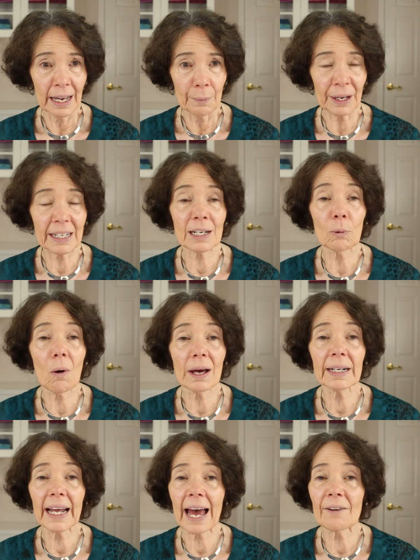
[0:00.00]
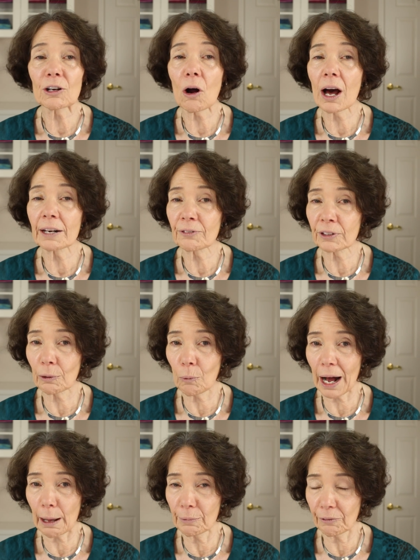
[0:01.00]
because I wanted to have it on for a
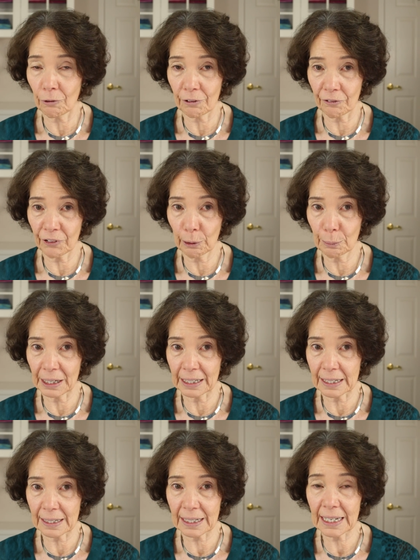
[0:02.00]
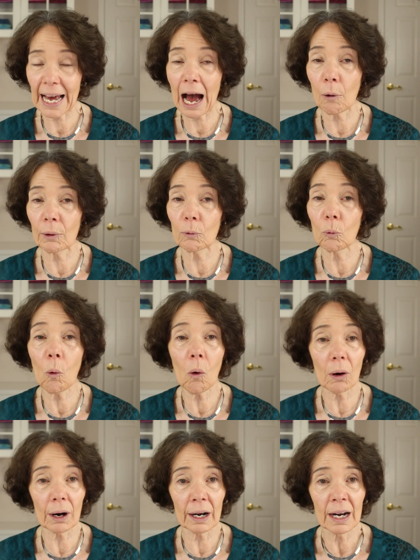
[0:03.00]
while before filming to see how it
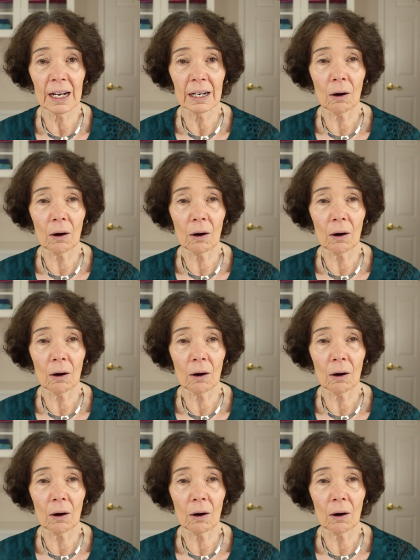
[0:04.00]
wore